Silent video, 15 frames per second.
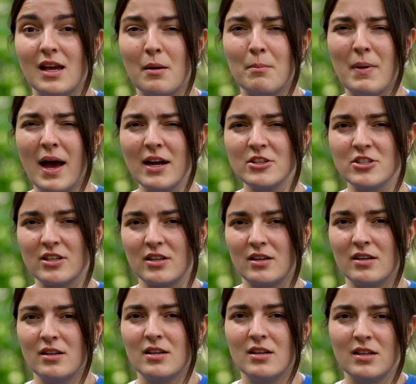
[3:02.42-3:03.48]

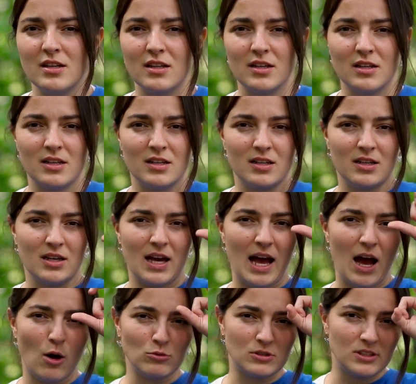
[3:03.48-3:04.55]
Imagine
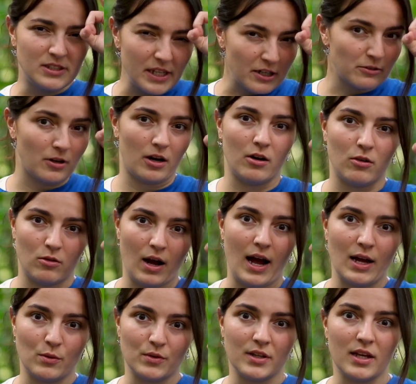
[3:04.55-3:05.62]
how zero
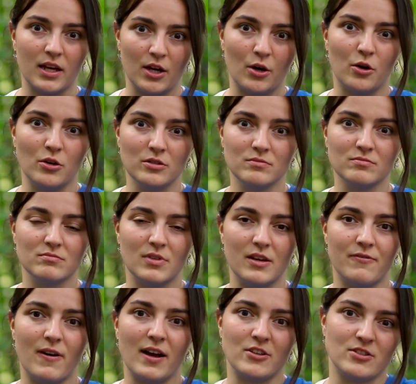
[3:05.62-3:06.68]
I would heal
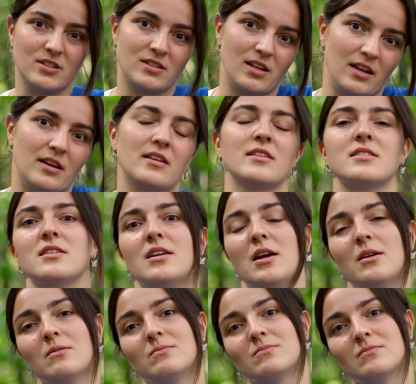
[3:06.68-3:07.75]
if I just stayed in the city.